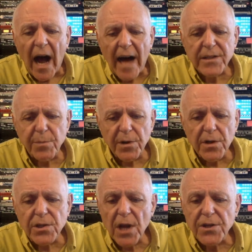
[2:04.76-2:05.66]

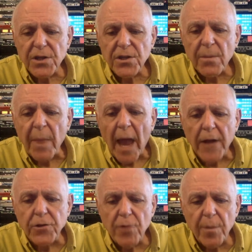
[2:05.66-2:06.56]
hospitalizations
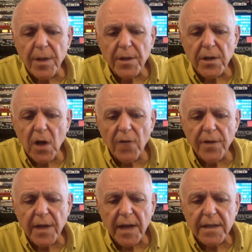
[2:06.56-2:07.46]
attributed to
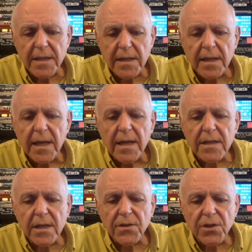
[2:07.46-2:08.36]
COVID-19
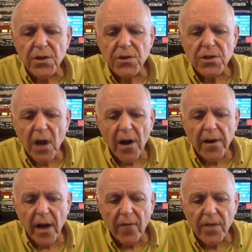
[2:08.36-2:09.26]
since the
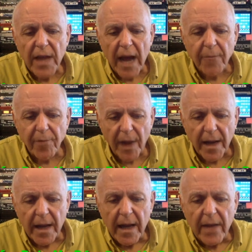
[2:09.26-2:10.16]
start of the outbreak.
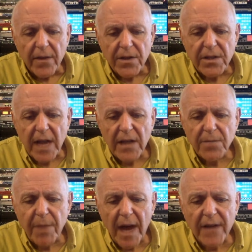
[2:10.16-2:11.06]
The
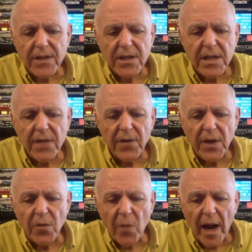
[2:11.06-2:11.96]
state's
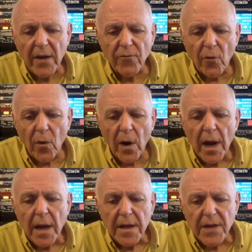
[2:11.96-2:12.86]
positivity rate for
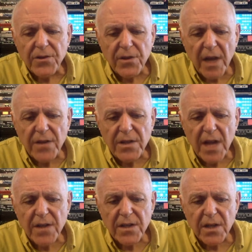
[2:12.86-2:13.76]
yesterday's
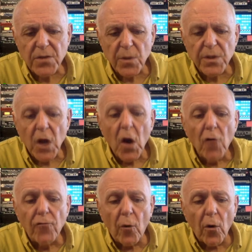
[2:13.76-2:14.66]
testings was
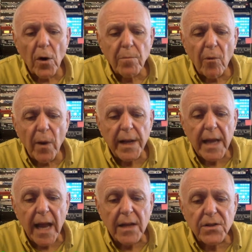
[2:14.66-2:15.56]

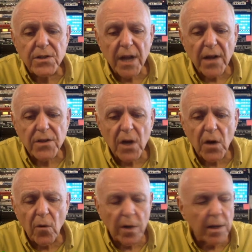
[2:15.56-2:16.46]
4.86,
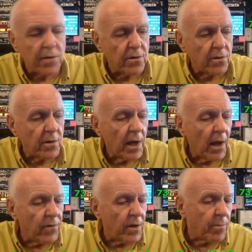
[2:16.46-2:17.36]
according to
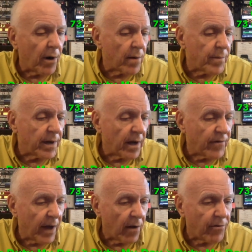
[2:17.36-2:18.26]
the Department
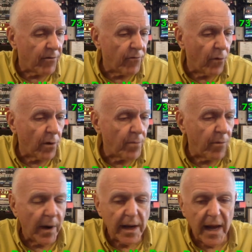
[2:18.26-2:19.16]
of Health.
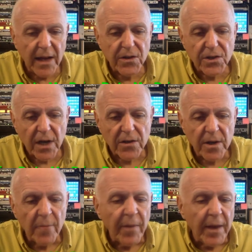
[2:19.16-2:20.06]

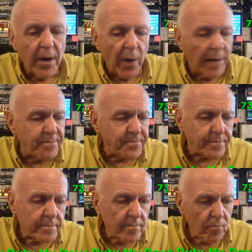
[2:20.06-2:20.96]
4.86. Well,
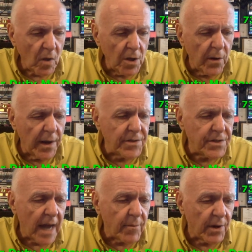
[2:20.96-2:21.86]
you're going to
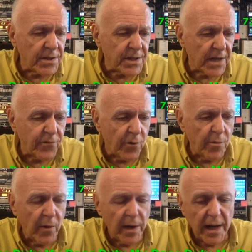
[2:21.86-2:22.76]
see, I'm going to say it's
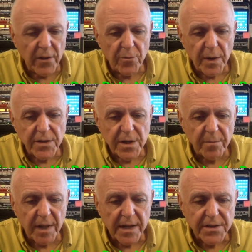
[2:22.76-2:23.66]
4.83
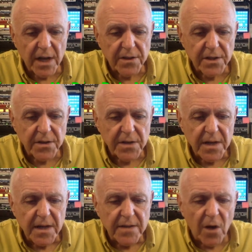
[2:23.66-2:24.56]
someplace else, because
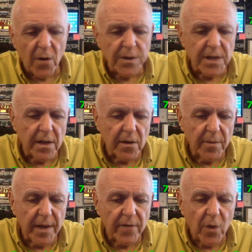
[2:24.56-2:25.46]
it's always a little
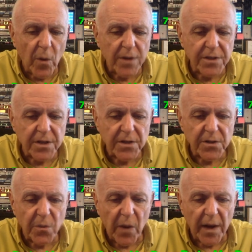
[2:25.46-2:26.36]
bit of a question as
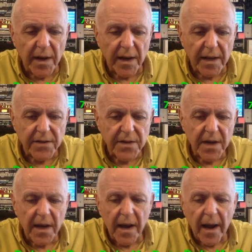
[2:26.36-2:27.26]
to what it is.
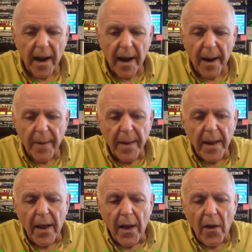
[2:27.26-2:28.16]
The
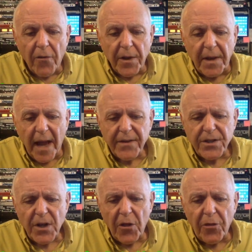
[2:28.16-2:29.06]

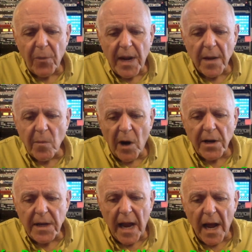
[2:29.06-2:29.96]
deaths, 3 in
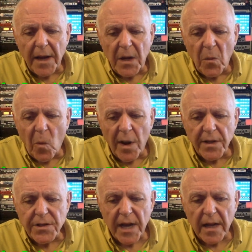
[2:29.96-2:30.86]
Martin County, 1
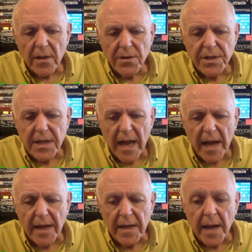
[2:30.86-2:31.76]
in St. Lucie
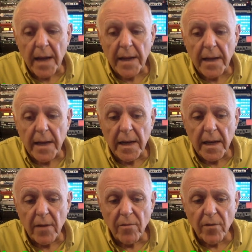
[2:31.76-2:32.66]
County, none in
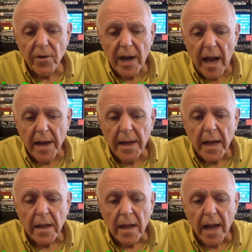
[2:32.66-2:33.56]
Indian River County,
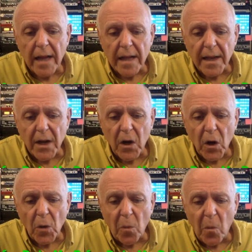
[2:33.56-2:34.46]
likely
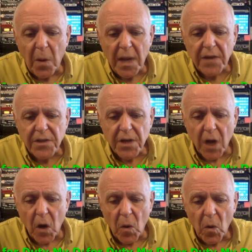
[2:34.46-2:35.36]
occurred weeks
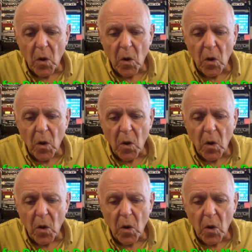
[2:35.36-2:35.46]
ago,